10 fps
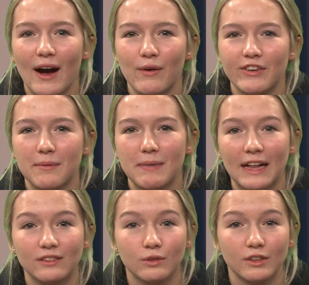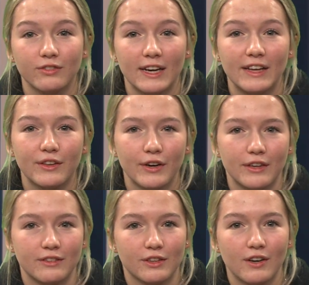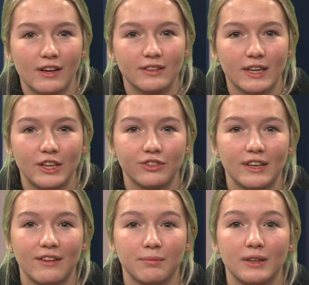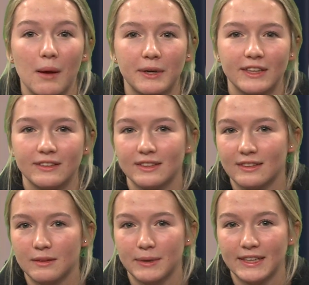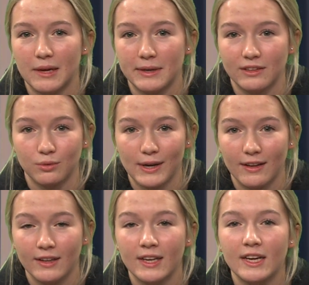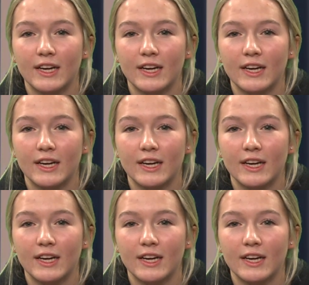However, math scores for 8th graders across the country have plummeted since the pandemic as well.